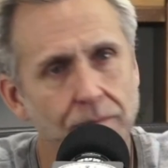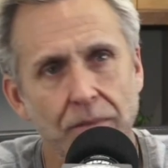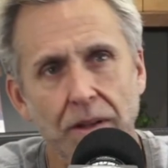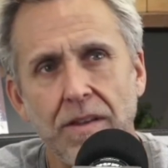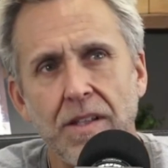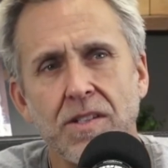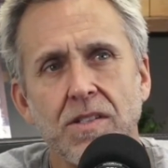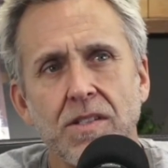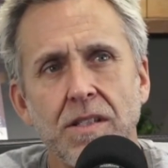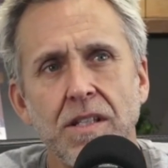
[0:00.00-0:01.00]
this
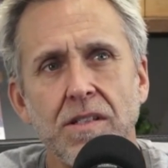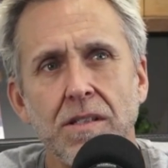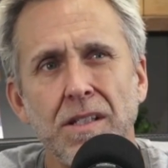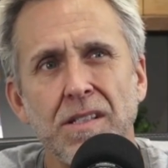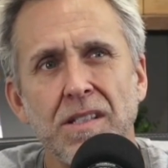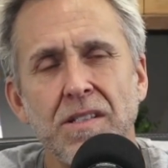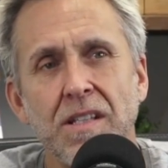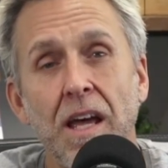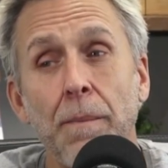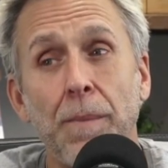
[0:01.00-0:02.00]
is
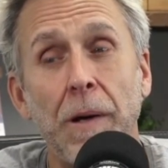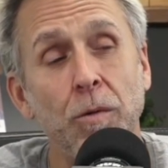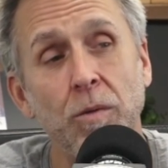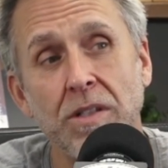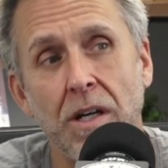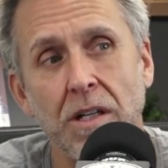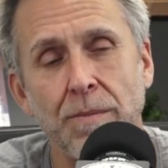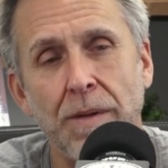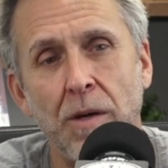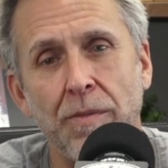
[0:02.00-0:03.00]
that part we talked
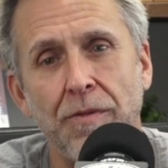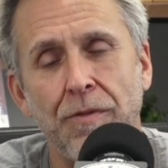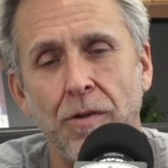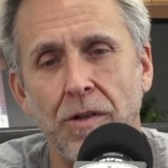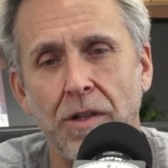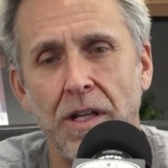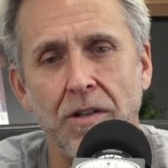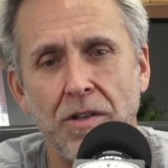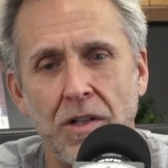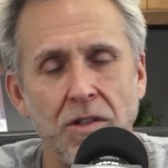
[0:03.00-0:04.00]
about before, and I
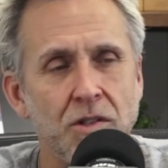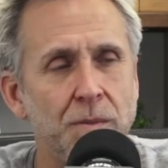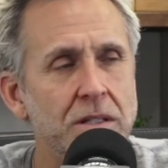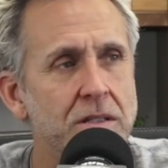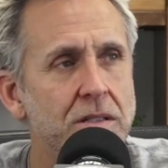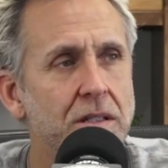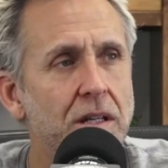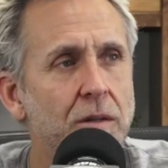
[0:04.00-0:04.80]
don't know how you splice this together,